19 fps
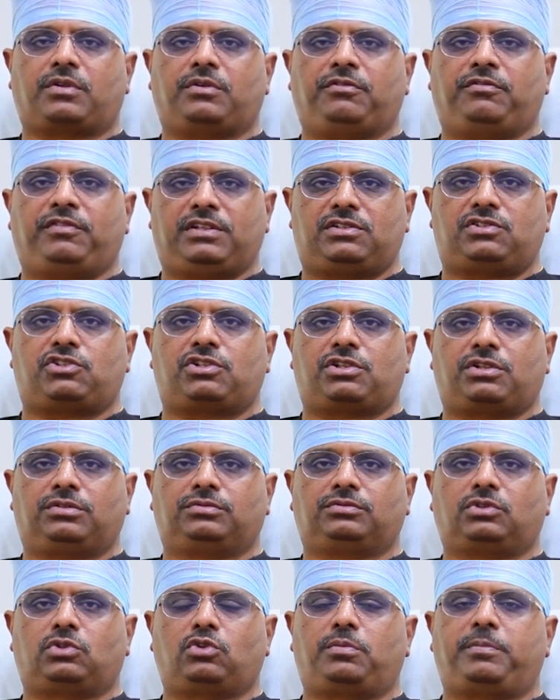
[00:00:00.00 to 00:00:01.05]
which
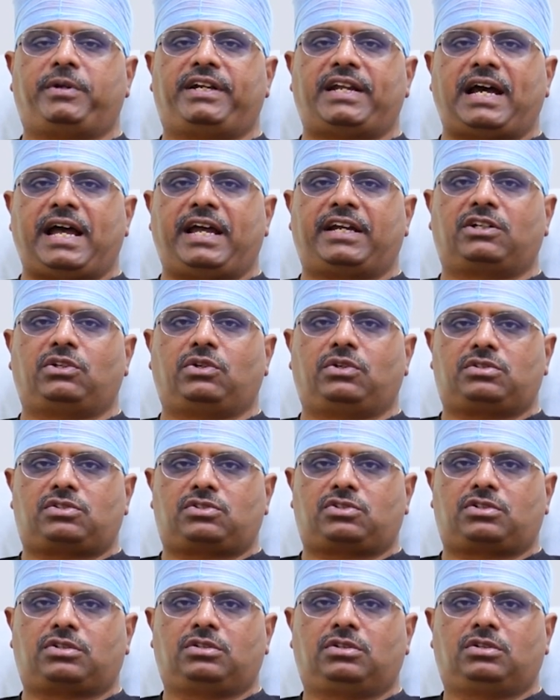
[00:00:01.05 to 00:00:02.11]
could be
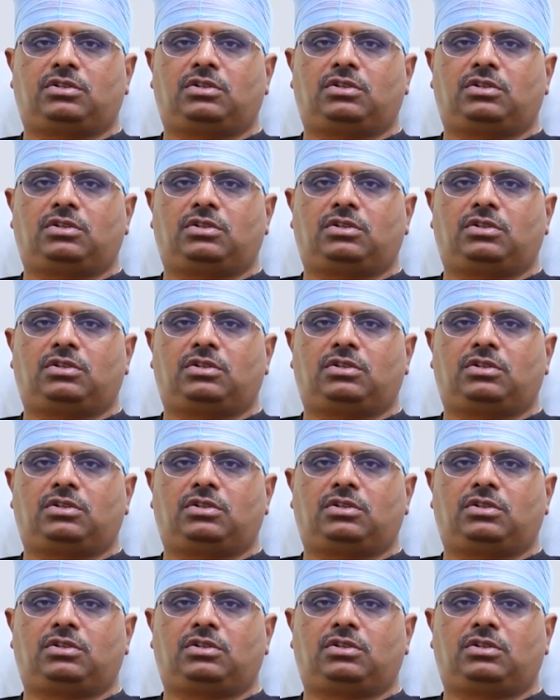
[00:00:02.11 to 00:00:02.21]
diagnosed